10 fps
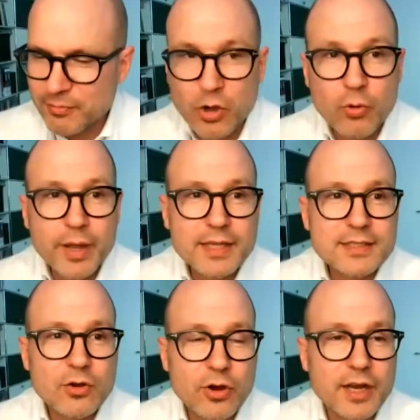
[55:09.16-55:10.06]

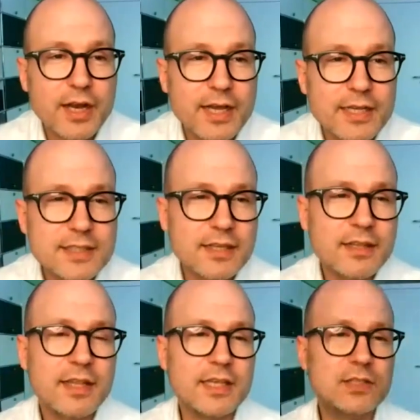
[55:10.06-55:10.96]
always organizing
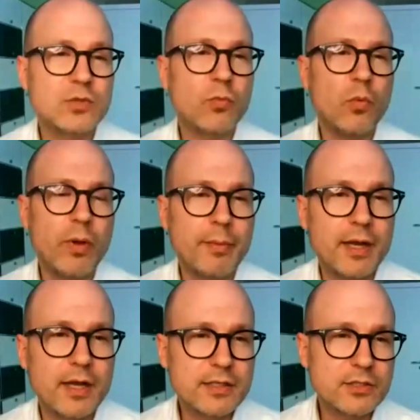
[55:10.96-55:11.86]
these
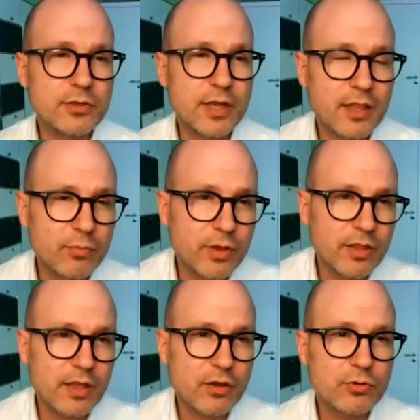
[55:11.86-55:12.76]
webinars together
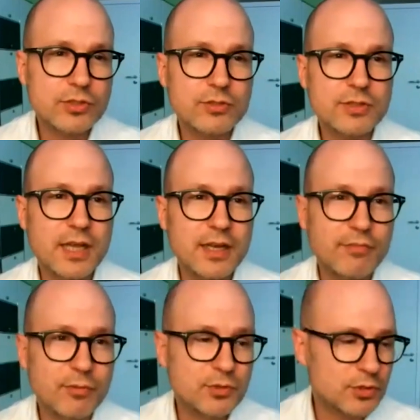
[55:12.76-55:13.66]
with Augusto Zani
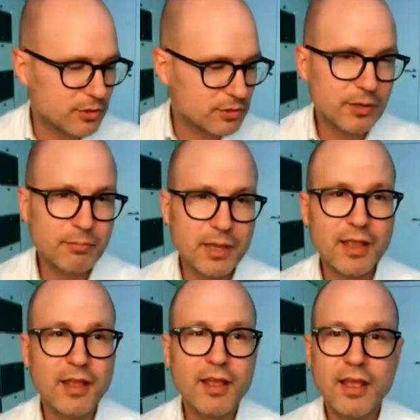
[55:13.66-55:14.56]
from Toronto and me.
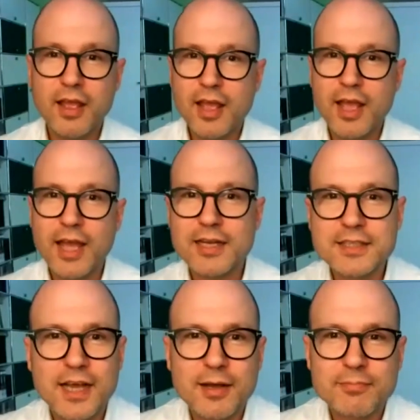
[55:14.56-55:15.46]
And
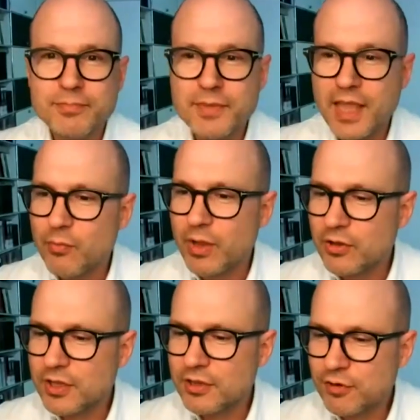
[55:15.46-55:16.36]
we're
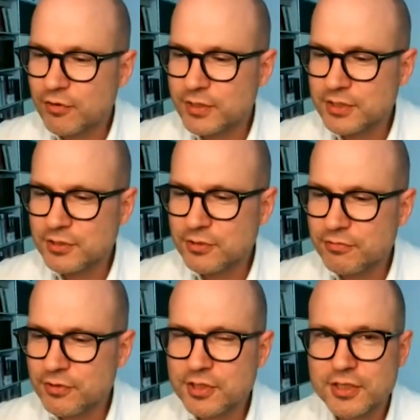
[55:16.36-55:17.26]
looking forward to
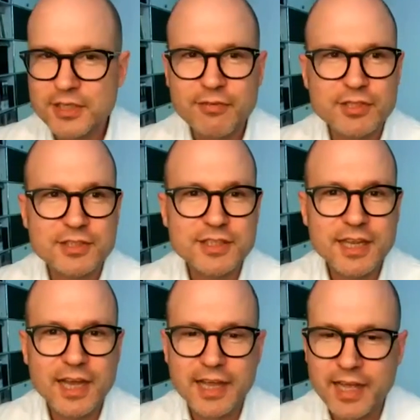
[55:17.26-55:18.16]
future endeavors.
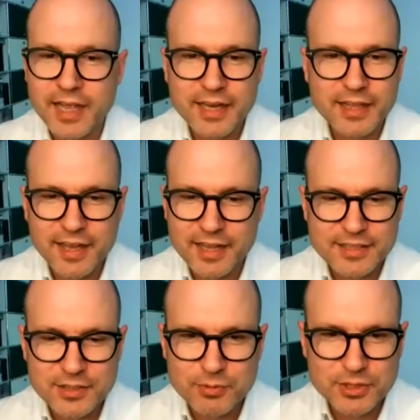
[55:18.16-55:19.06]
Gaia, anything
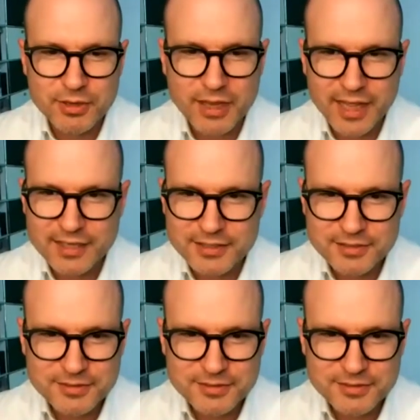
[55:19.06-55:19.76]
else you want to add?